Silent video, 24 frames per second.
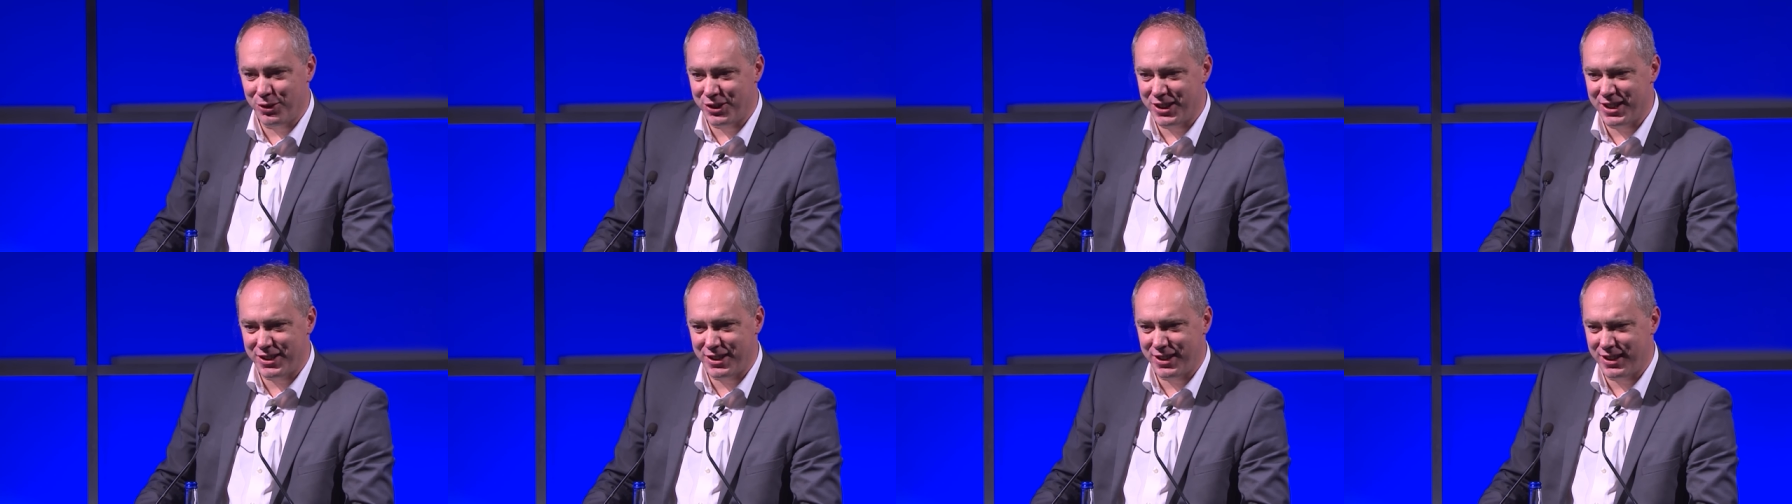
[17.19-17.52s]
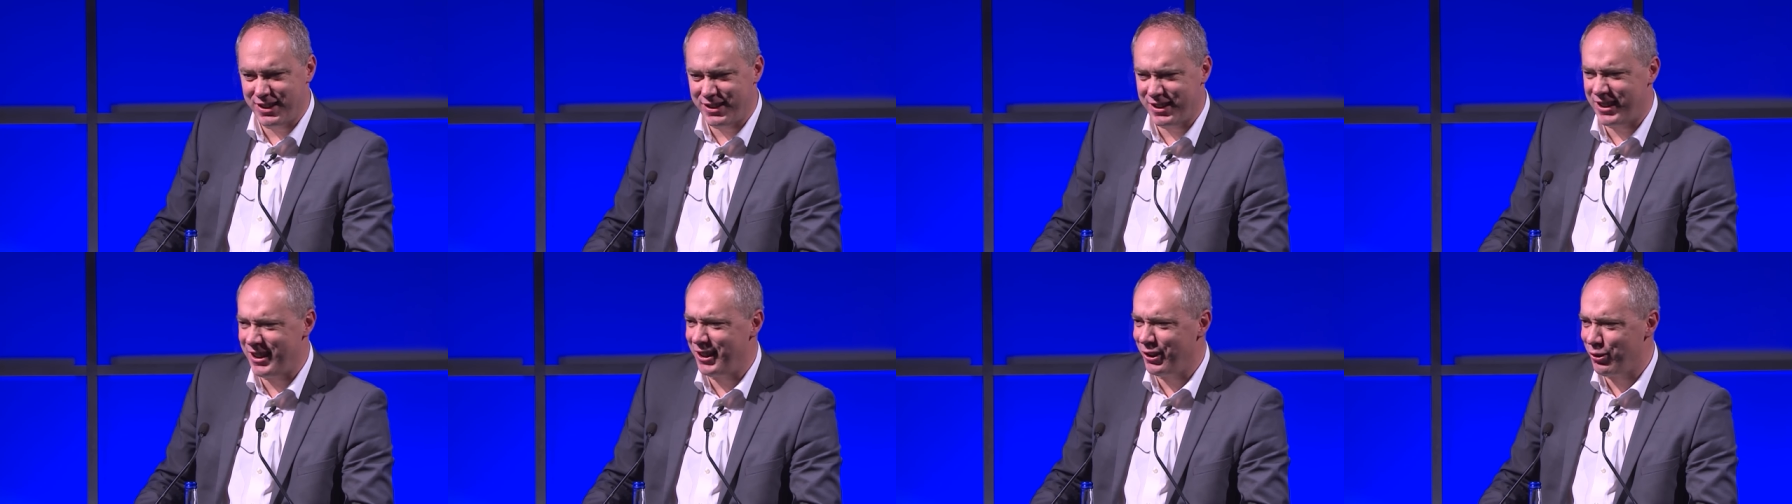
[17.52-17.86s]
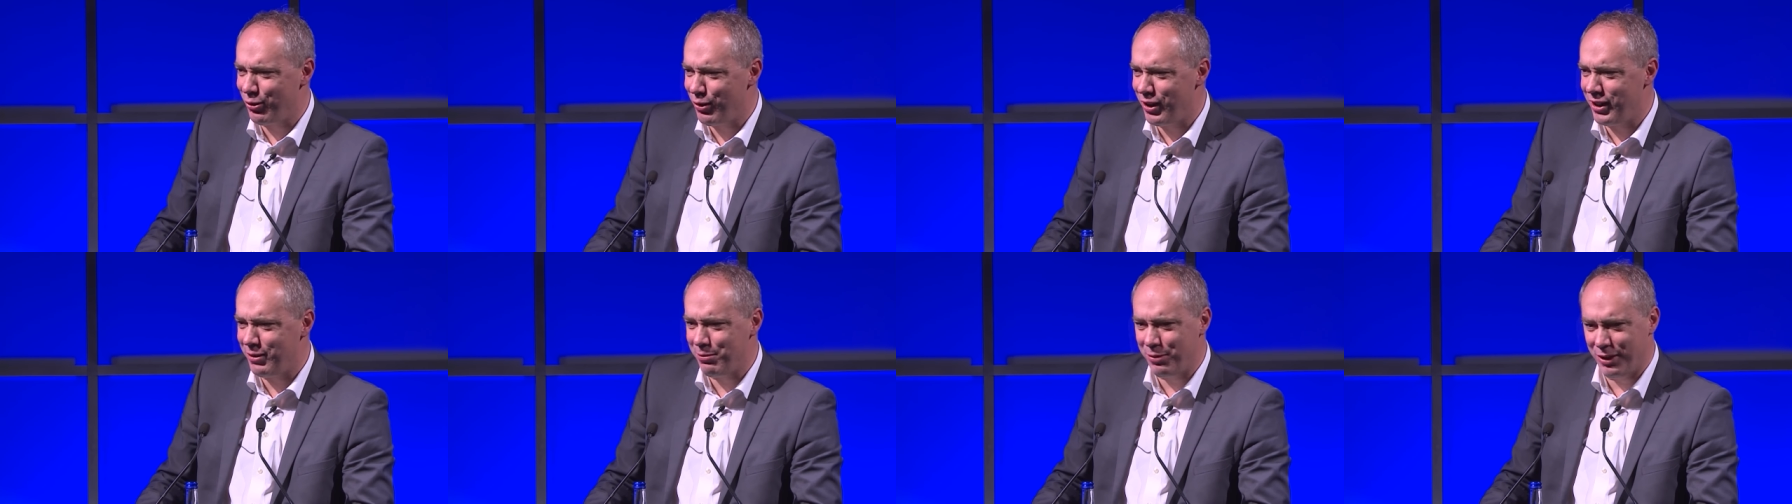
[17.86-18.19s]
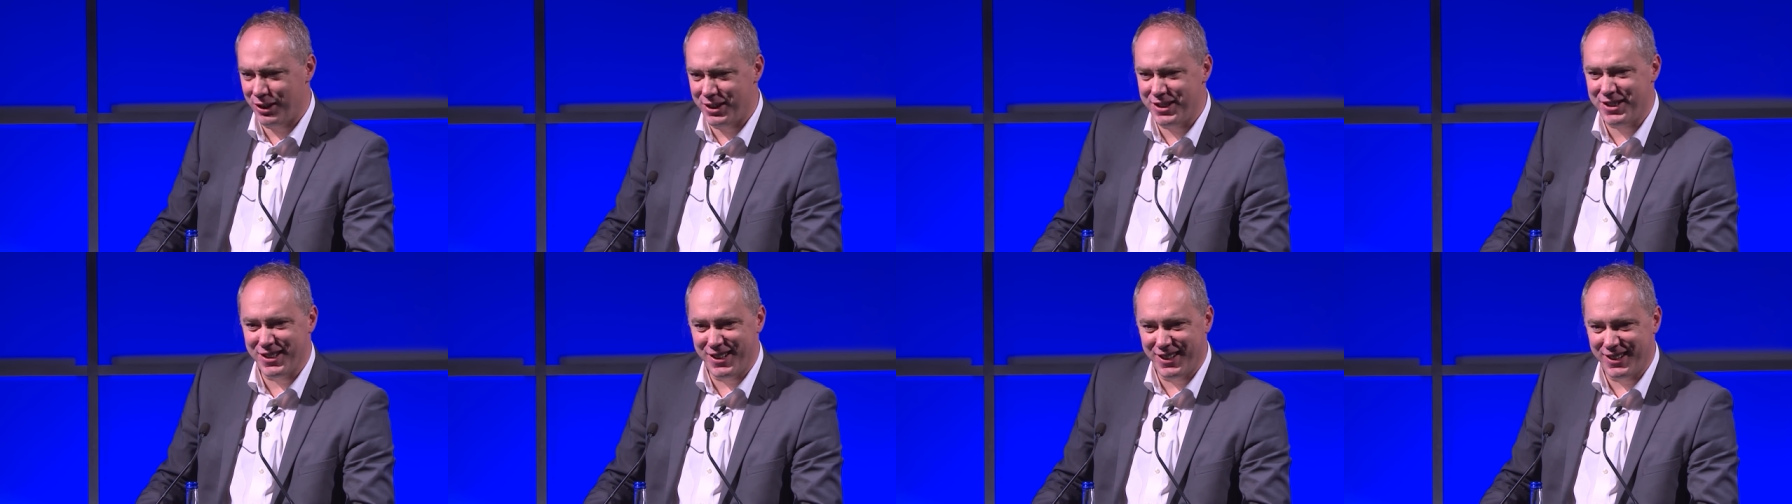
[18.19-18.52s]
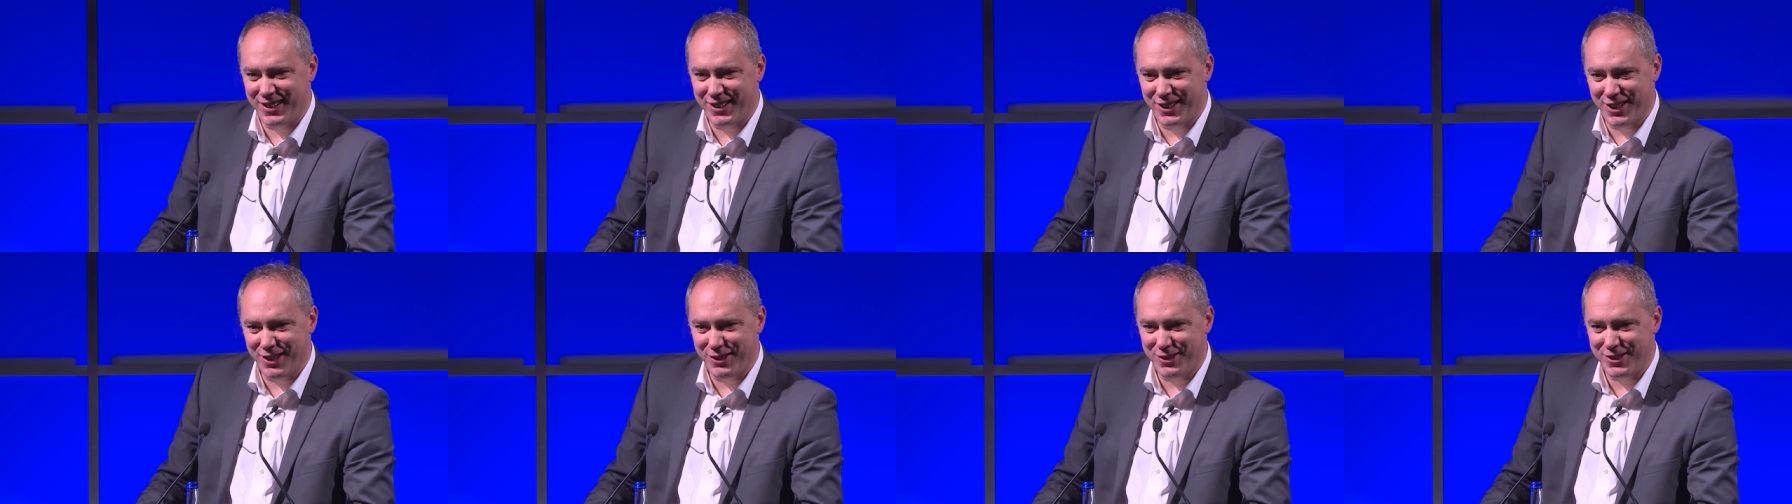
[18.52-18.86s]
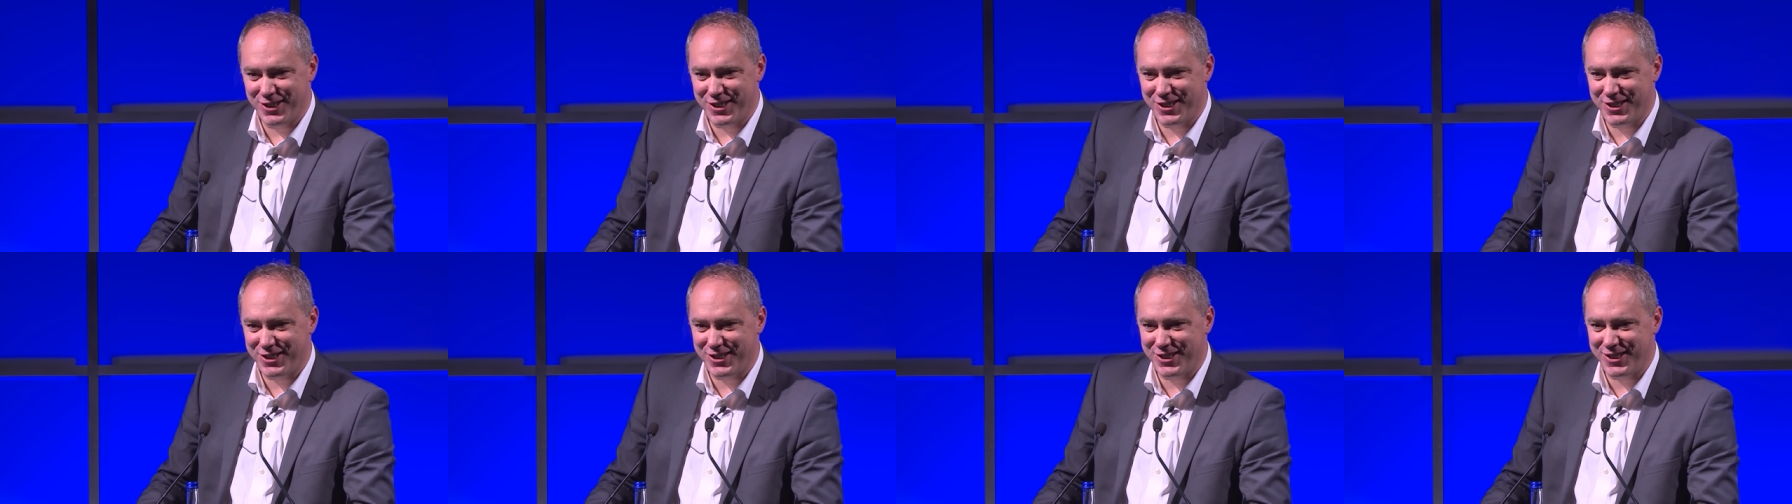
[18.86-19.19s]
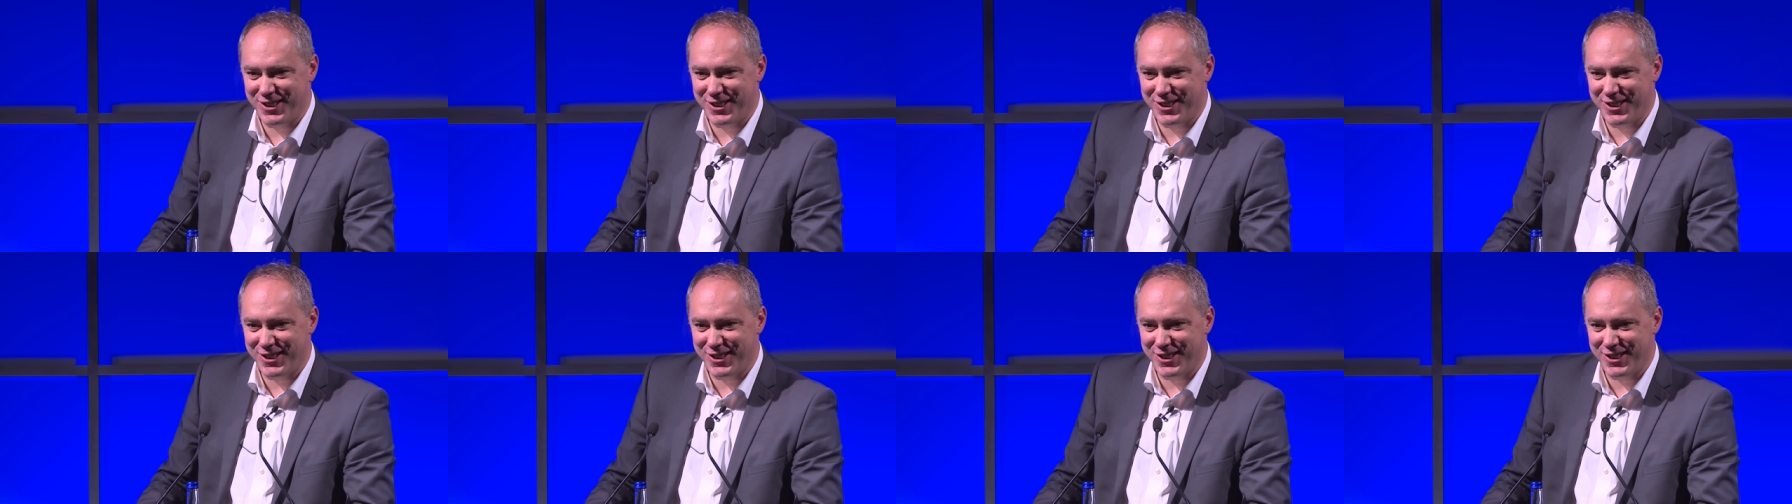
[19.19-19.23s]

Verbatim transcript: That's, that's incredible, isn't it? You know, just.